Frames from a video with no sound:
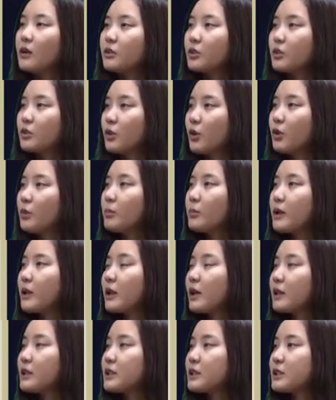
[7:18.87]
The known
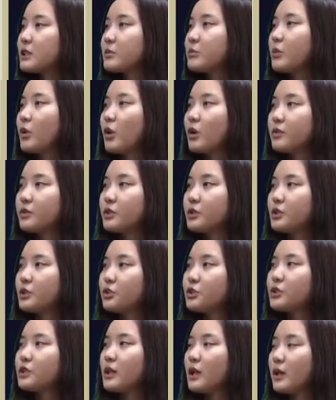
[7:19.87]
mechanism of
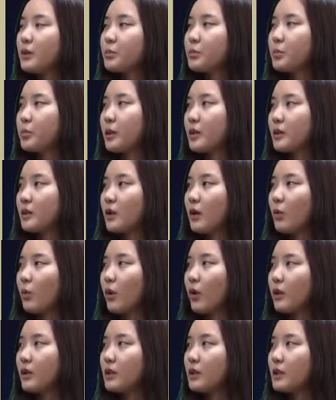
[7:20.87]
TGF beta
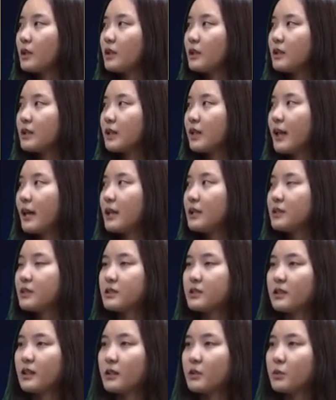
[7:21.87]
1
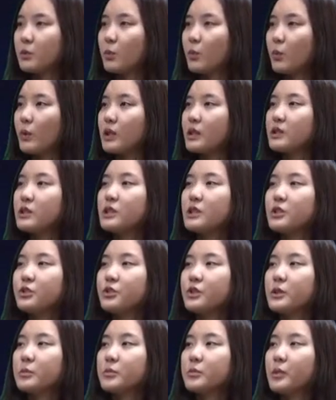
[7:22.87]
indicates that when
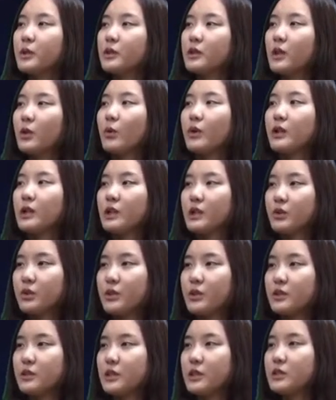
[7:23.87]
TGF beta 1
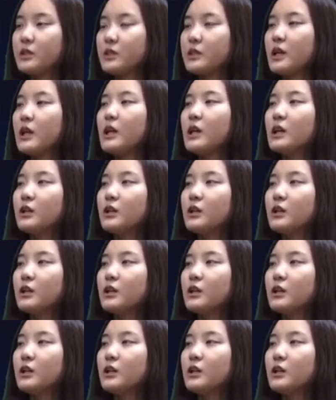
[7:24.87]
increases,